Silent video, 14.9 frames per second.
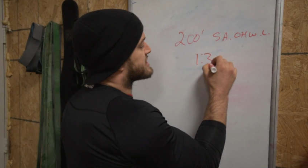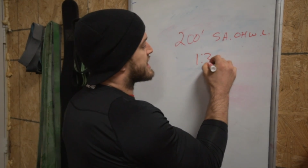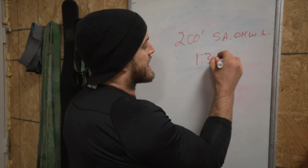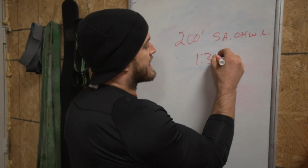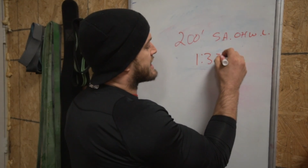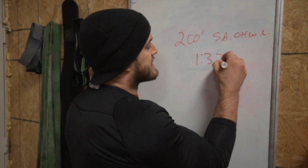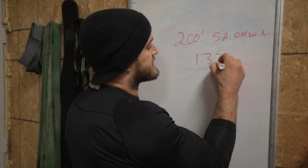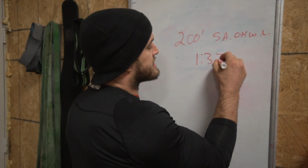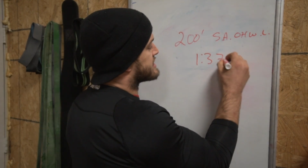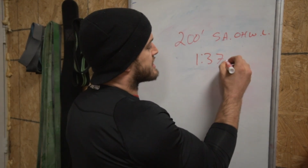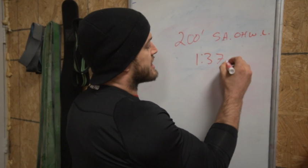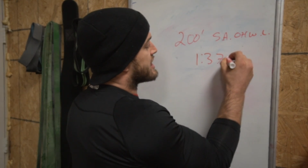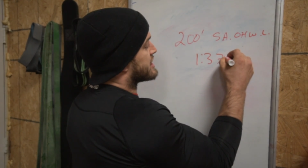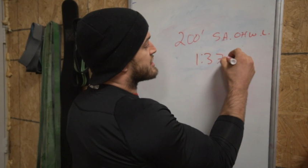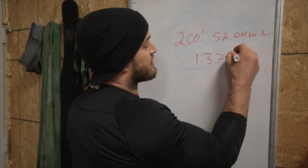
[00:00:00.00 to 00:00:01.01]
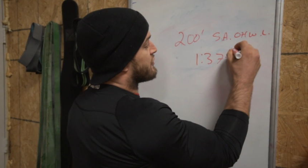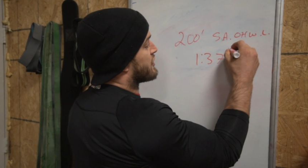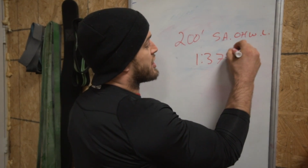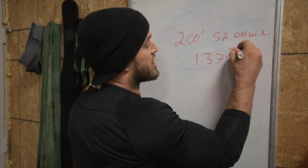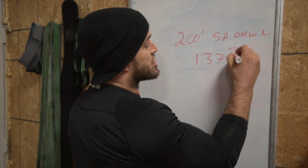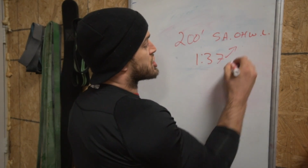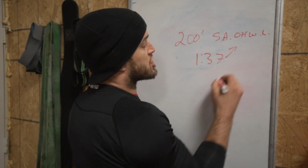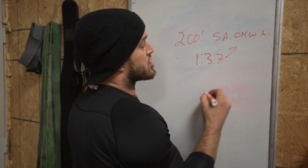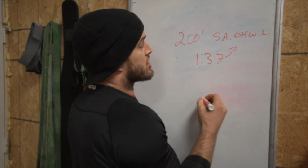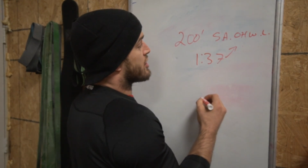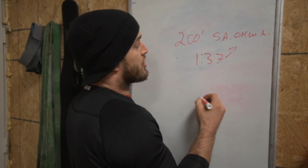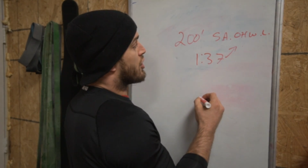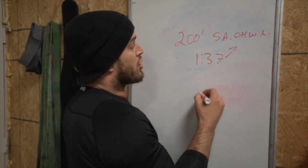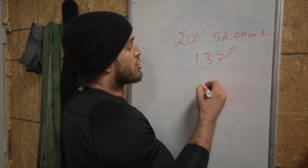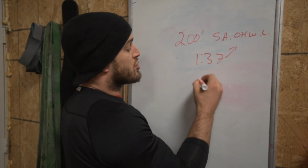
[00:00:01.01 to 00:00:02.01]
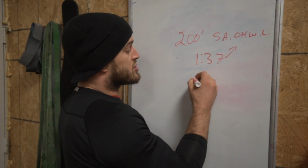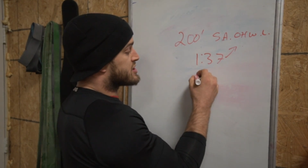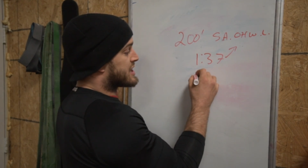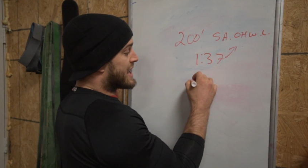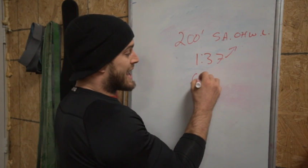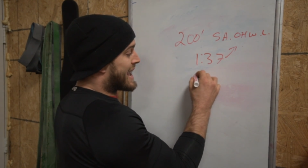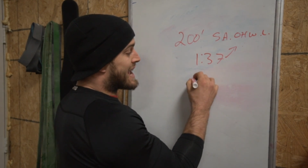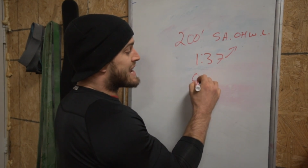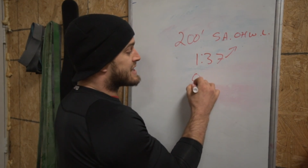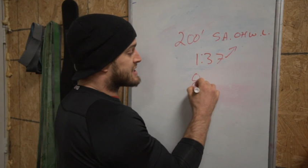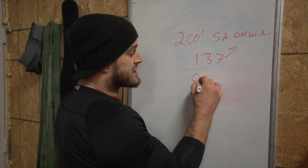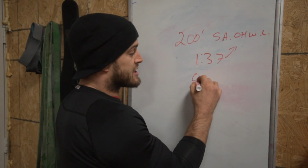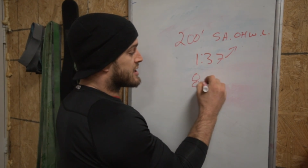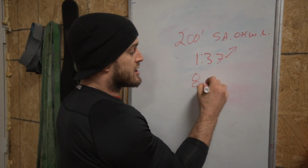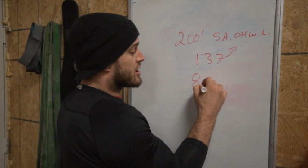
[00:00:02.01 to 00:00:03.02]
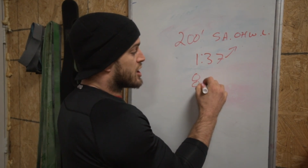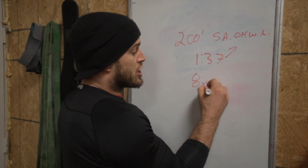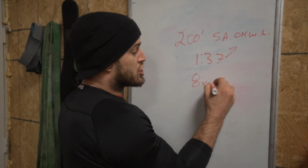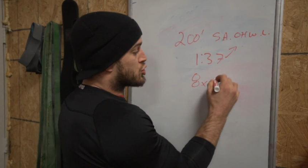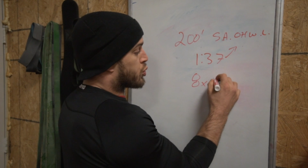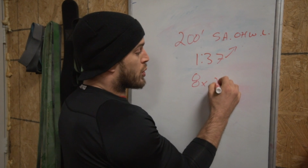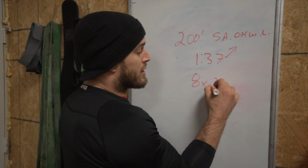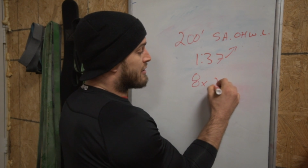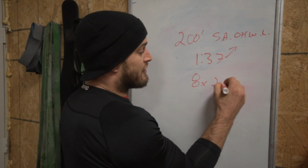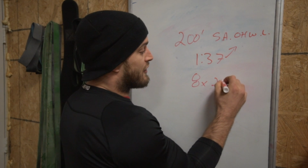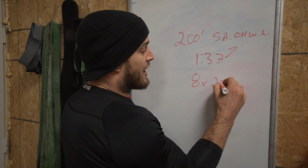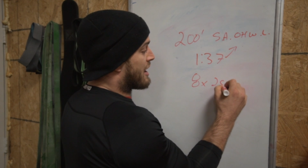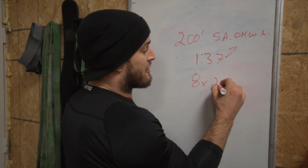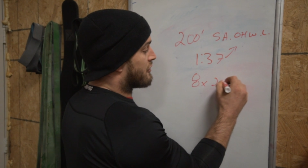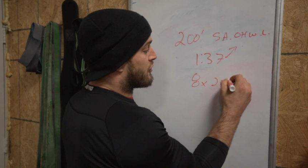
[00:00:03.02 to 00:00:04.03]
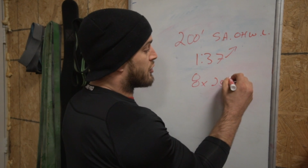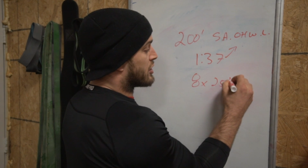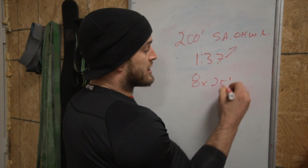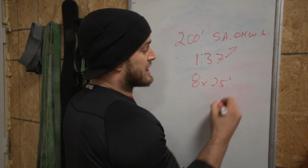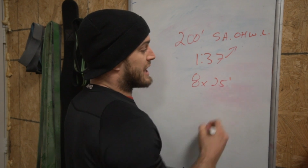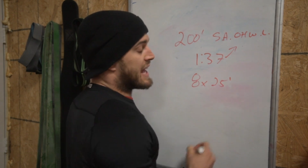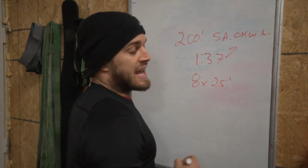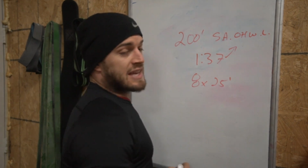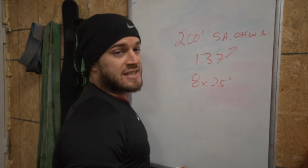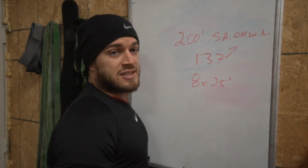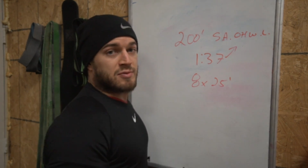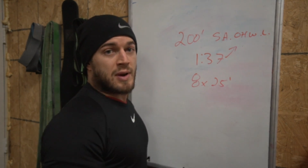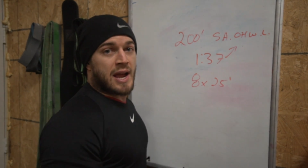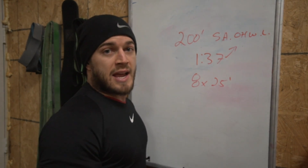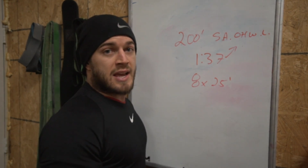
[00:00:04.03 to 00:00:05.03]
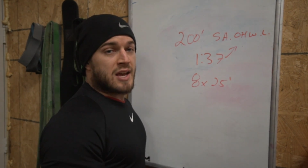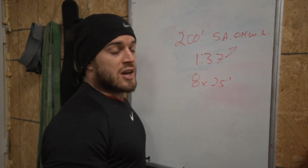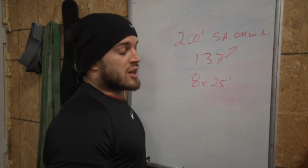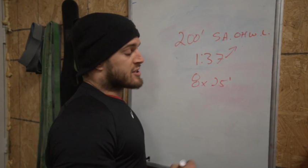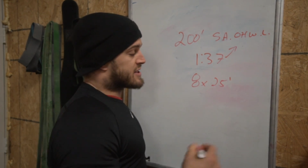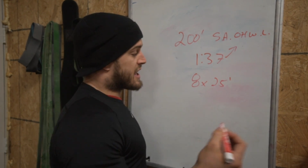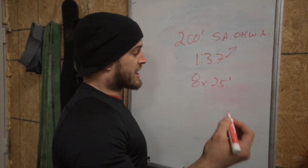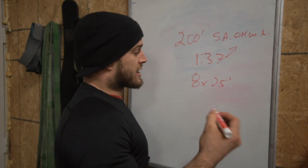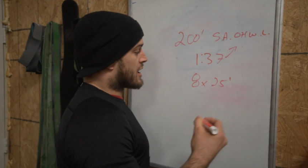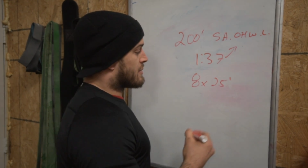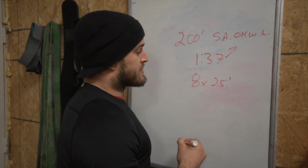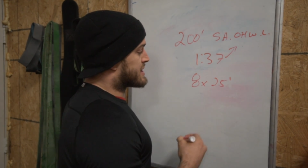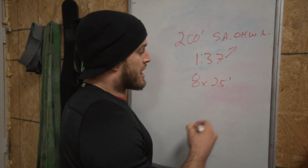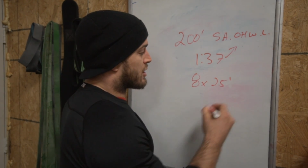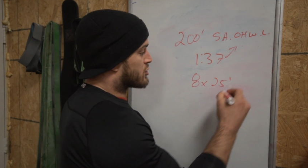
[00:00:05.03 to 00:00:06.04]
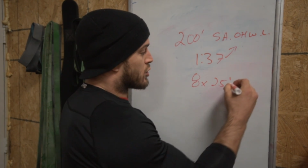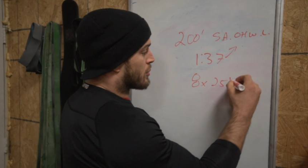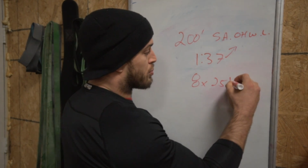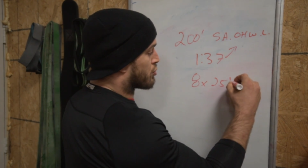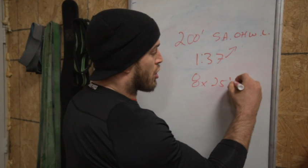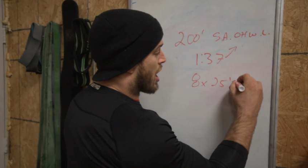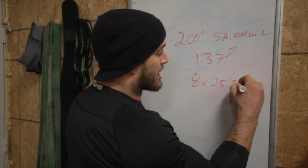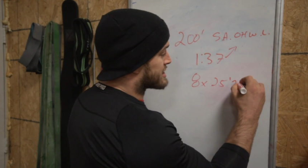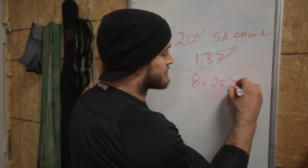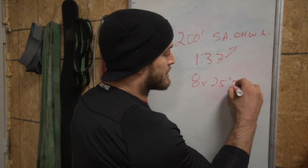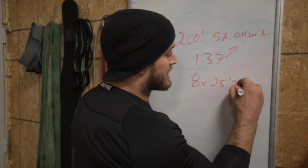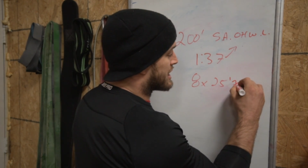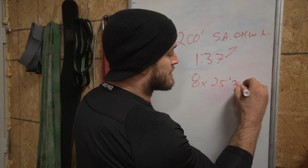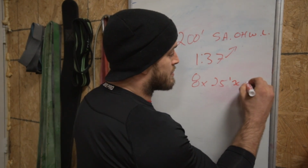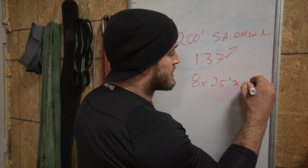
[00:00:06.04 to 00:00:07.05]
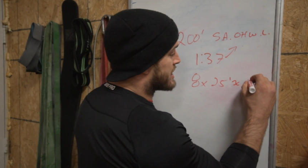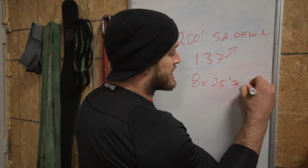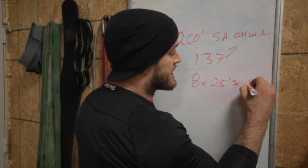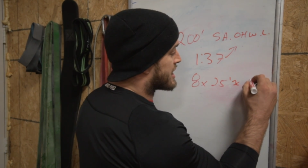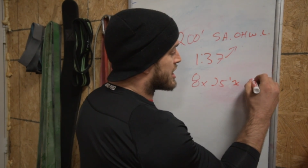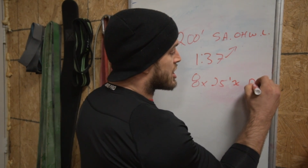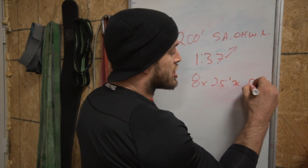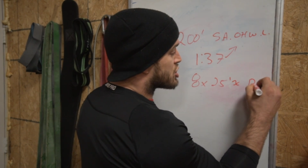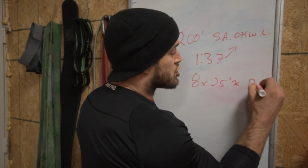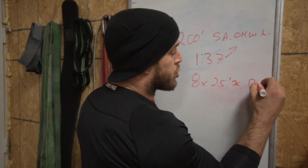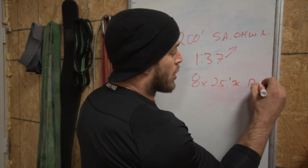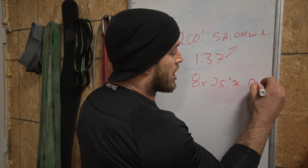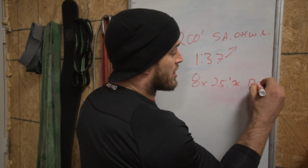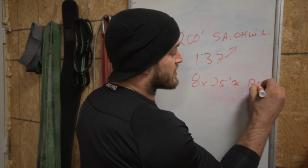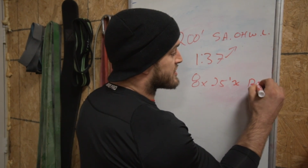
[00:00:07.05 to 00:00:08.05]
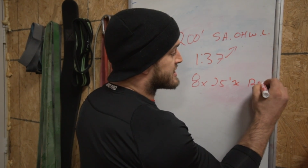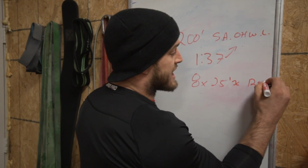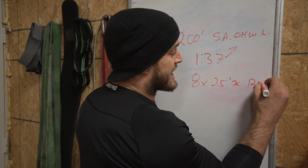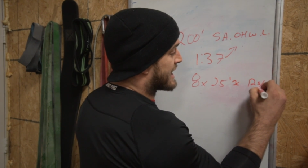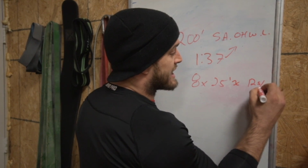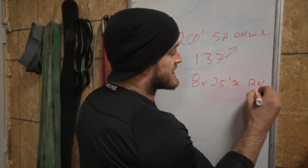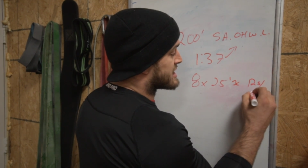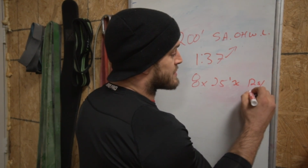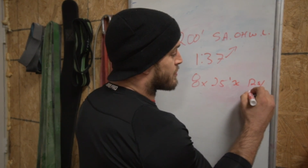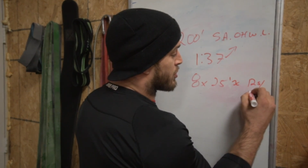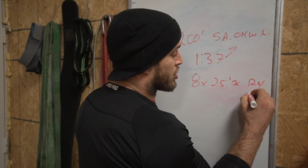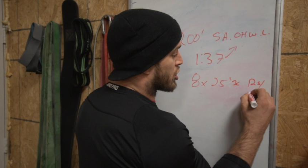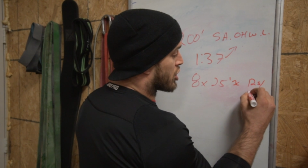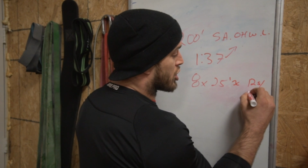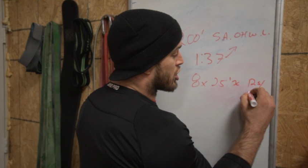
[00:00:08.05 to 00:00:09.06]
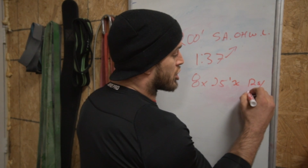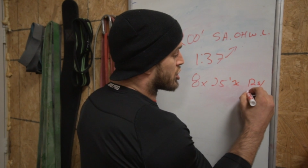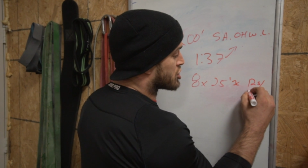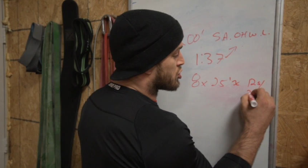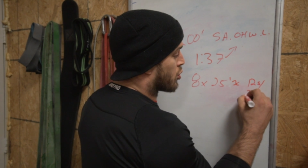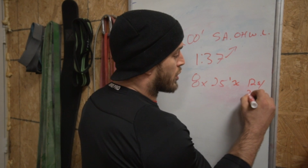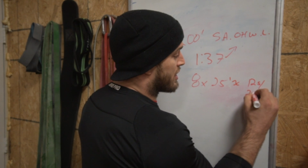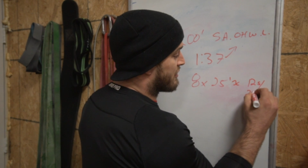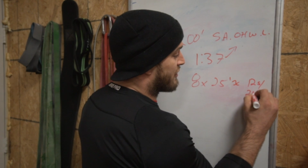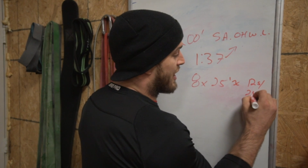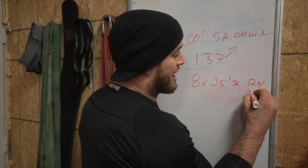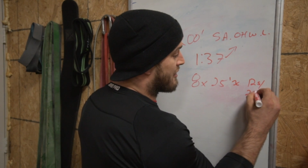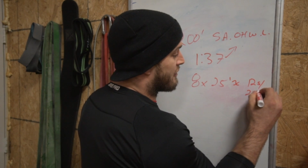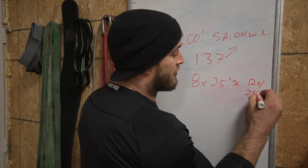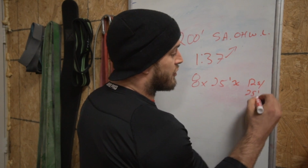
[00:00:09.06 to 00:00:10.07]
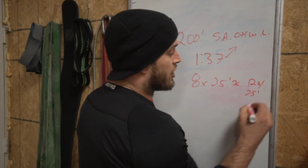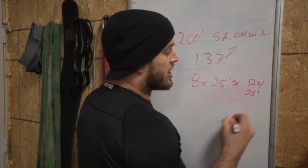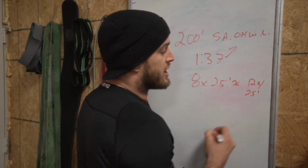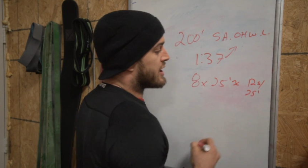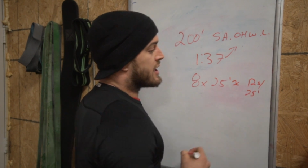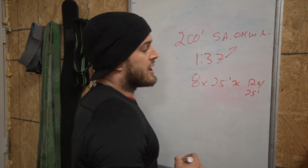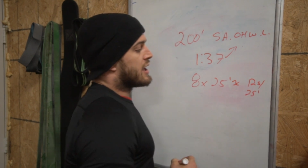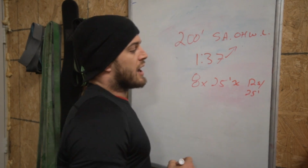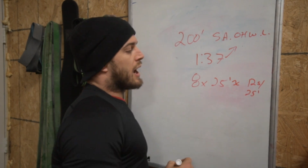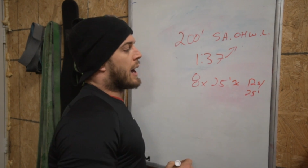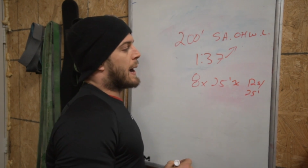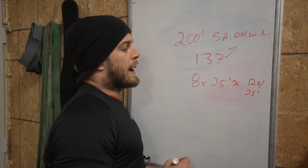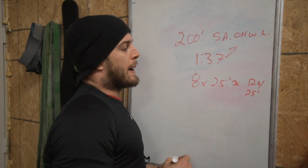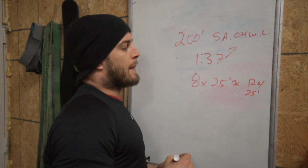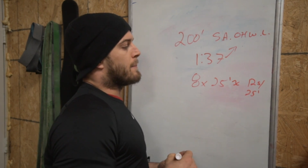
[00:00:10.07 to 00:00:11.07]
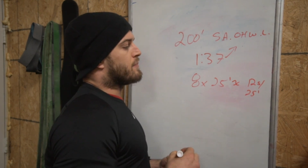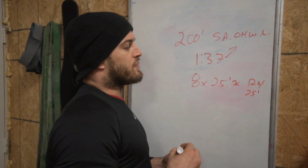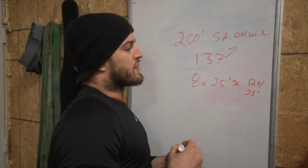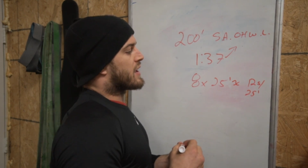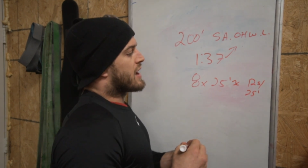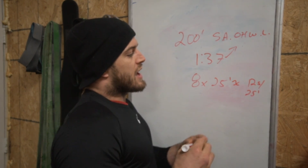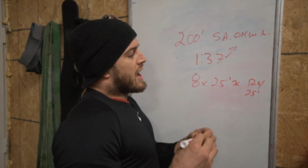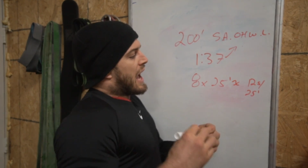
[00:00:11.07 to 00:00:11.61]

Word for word: seconds to finish those eight twenty-five foot lengths, right? So that comes out to approximately be twelve seconds per twenty-five foot. Um,